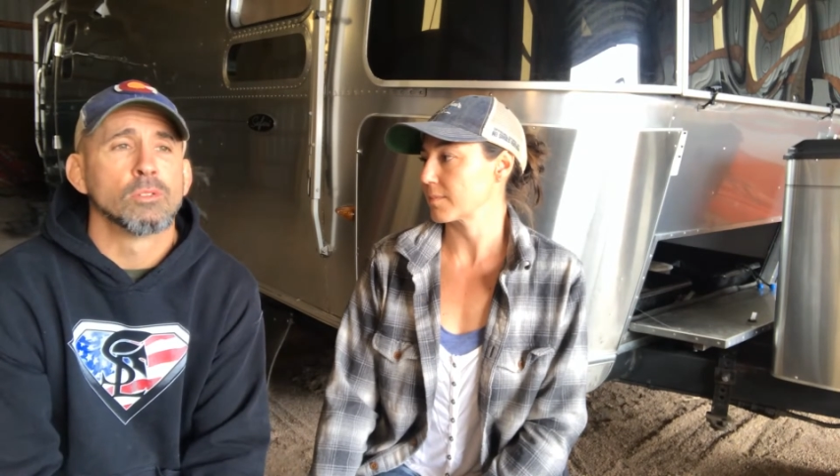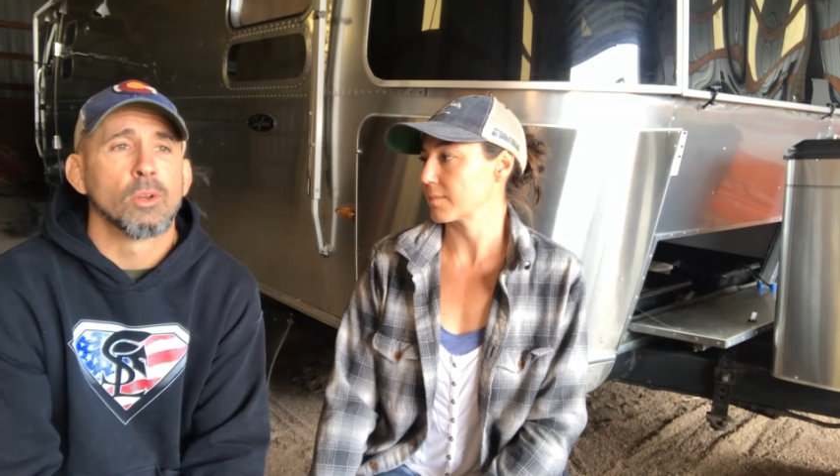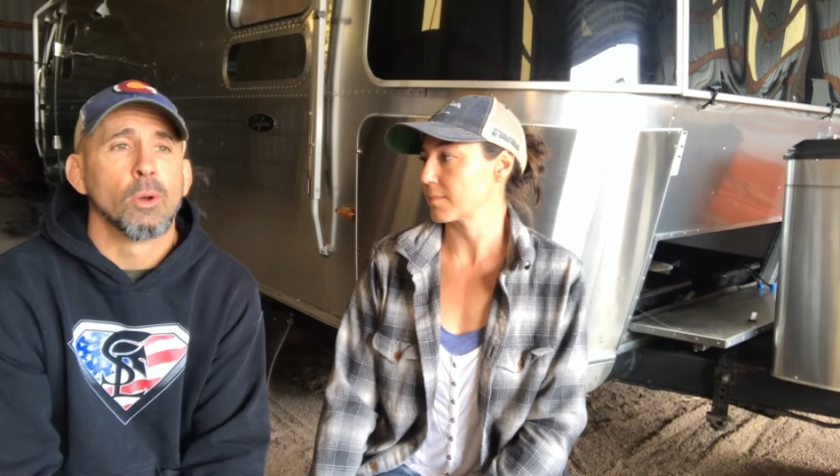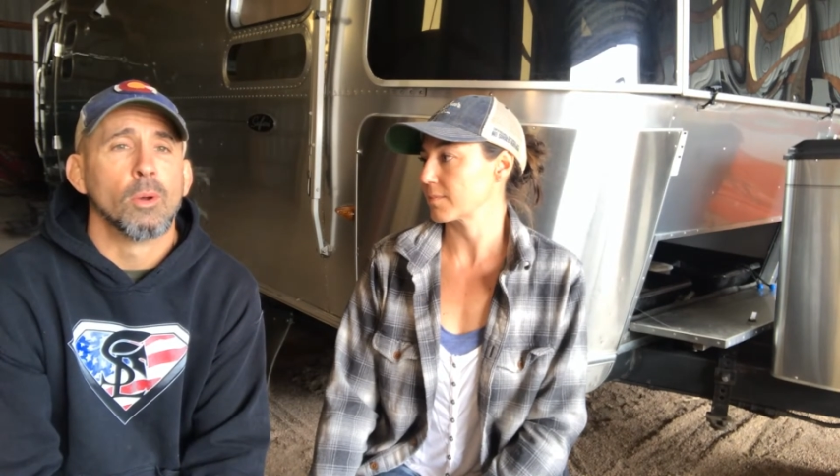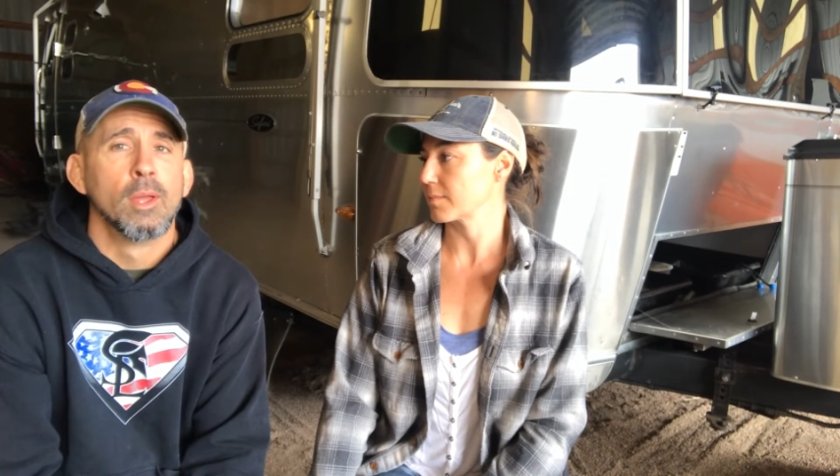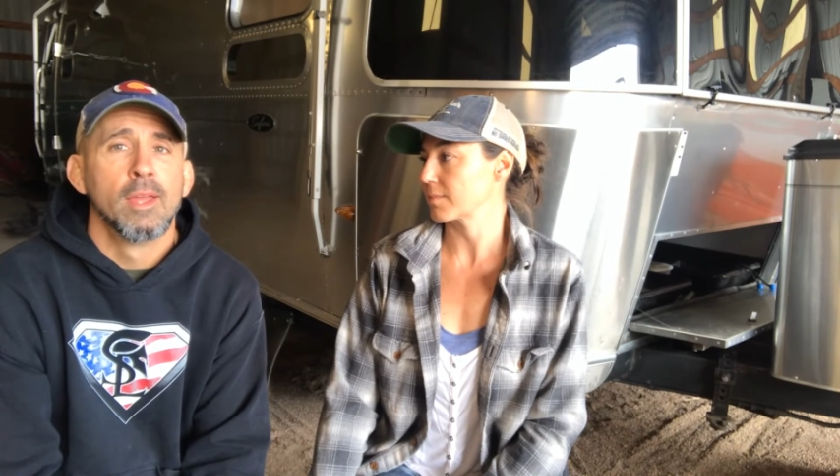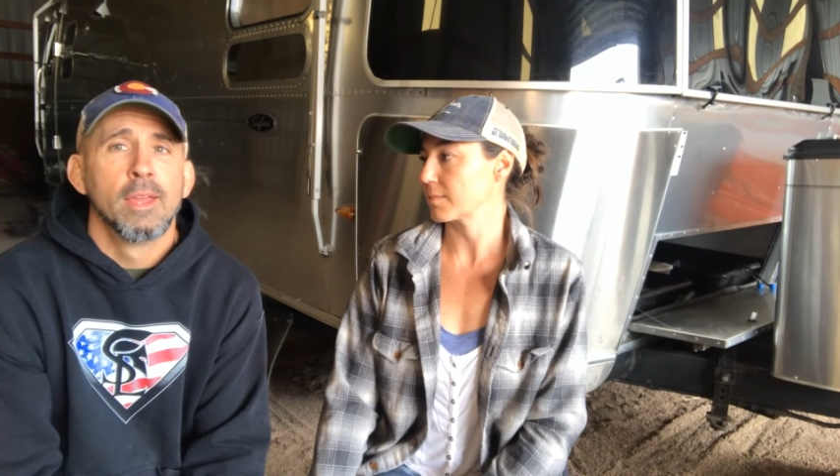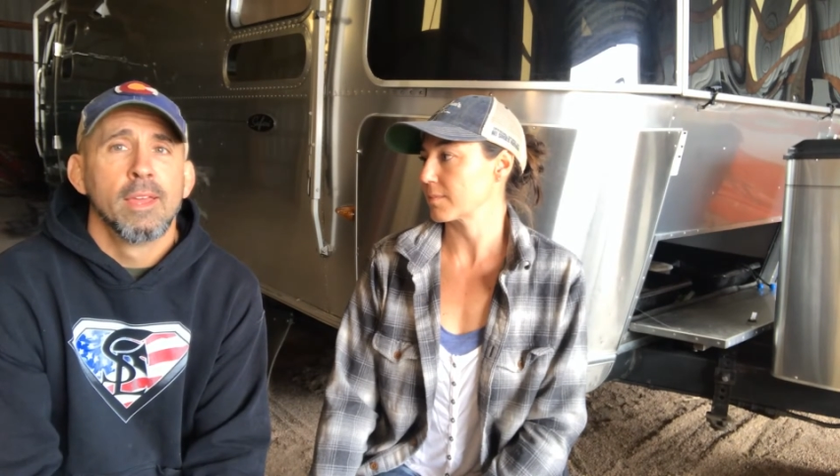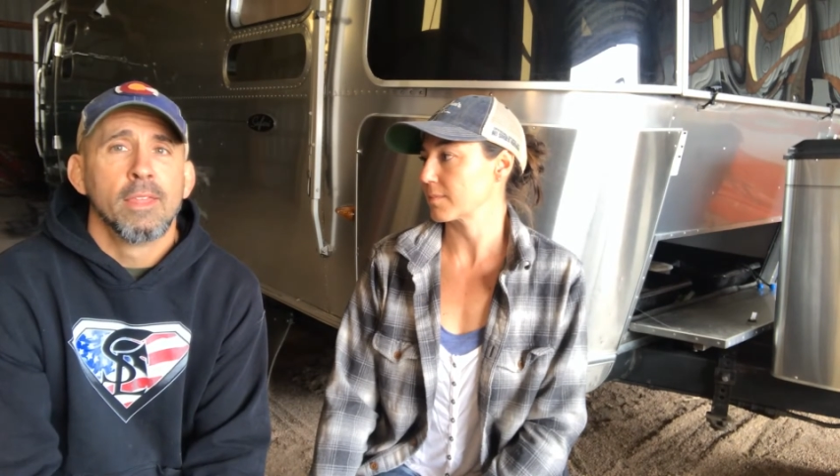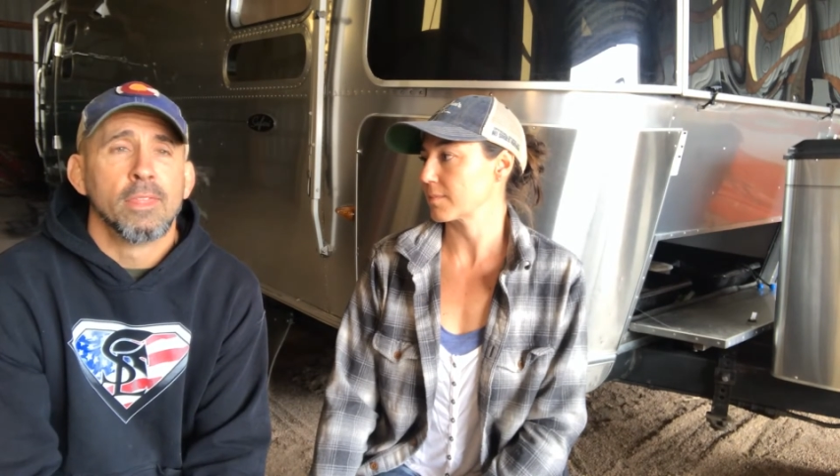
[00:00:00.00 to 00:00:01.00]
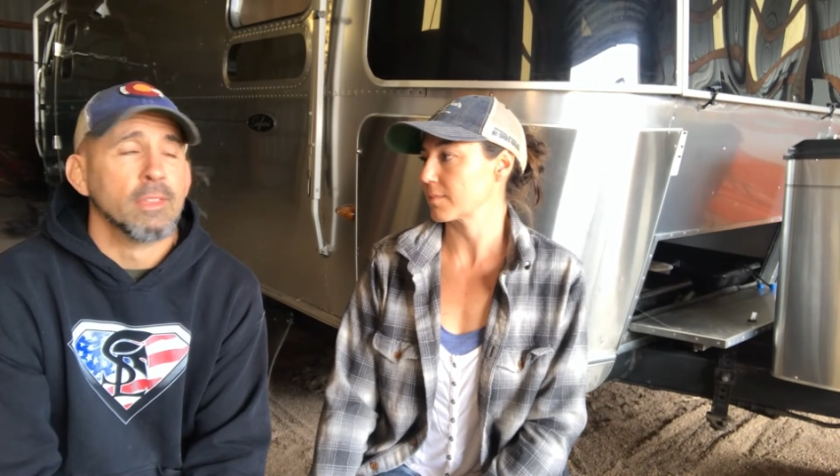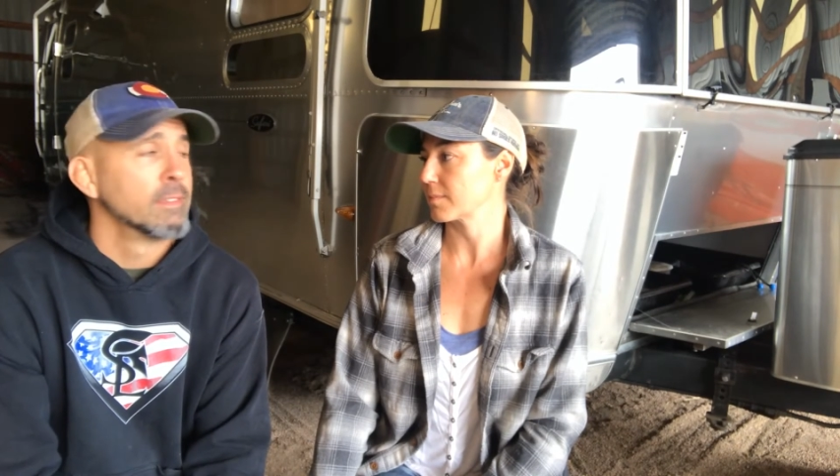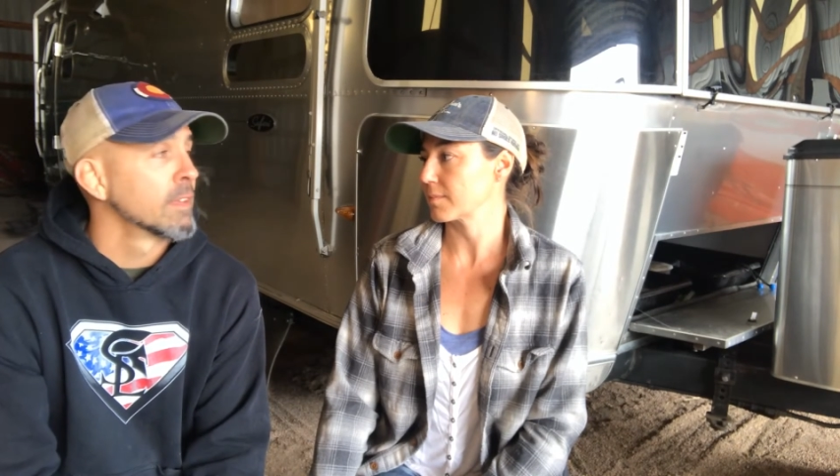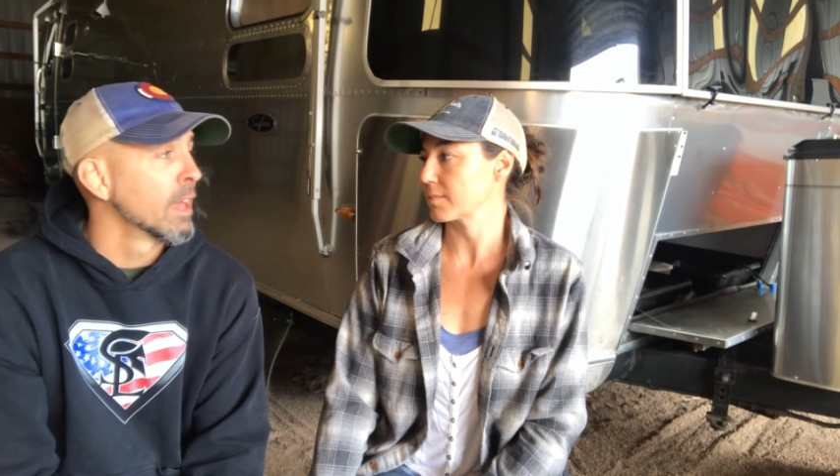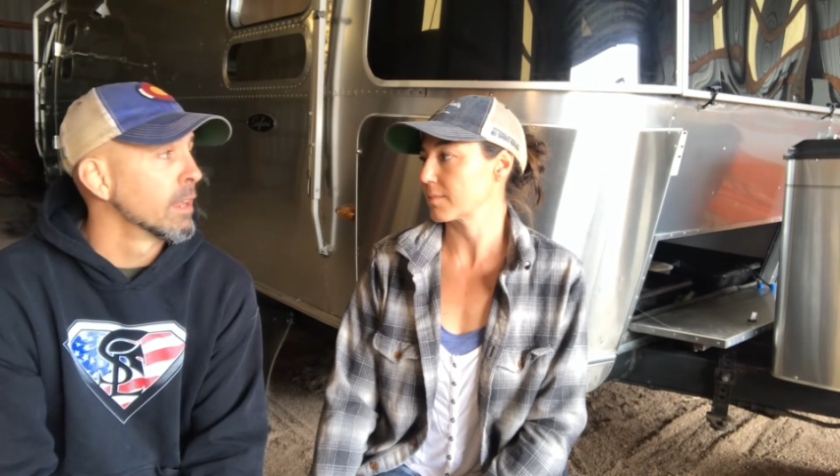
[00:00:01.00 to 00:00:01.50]
So this
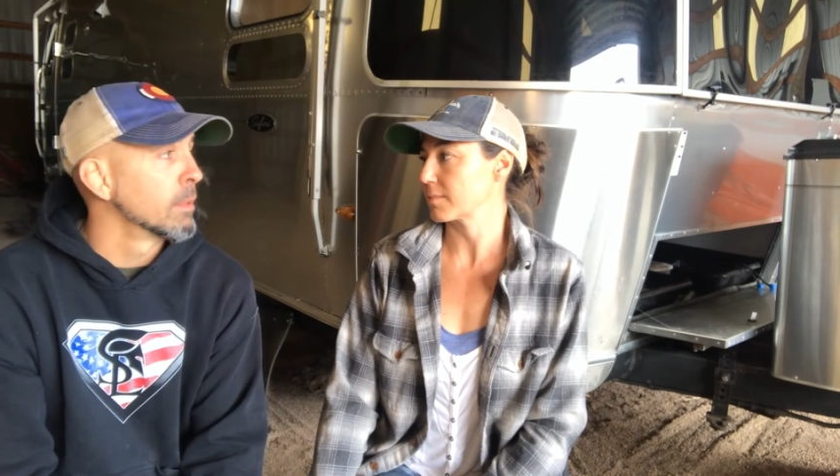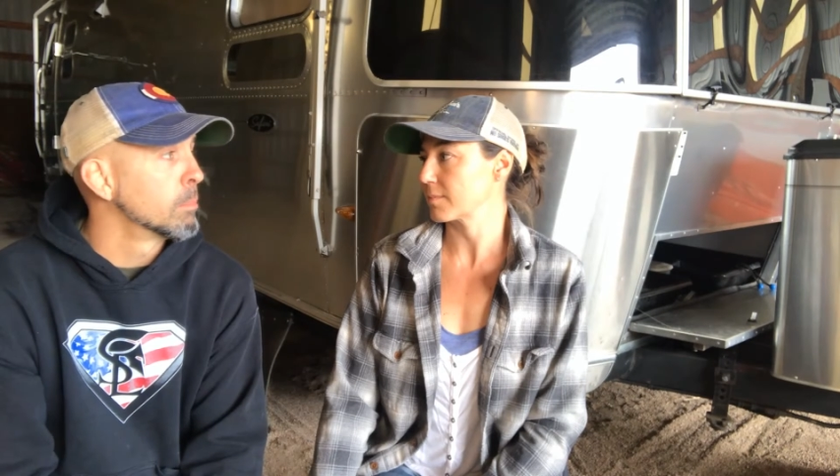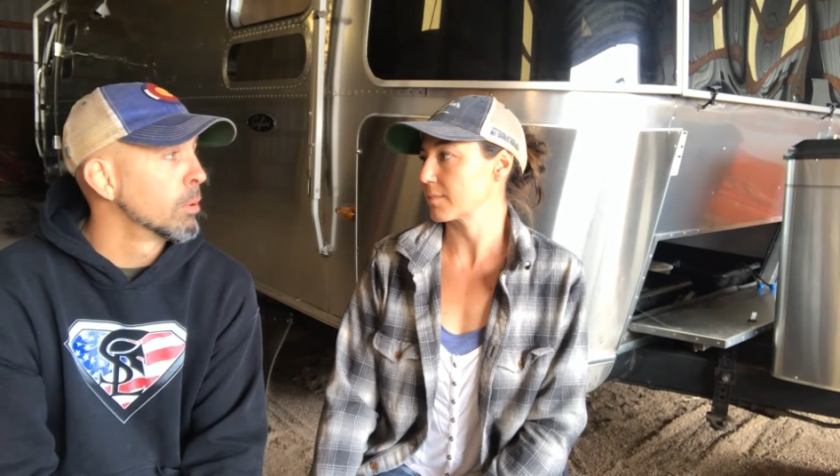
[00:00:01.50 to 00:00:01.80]
is kind of the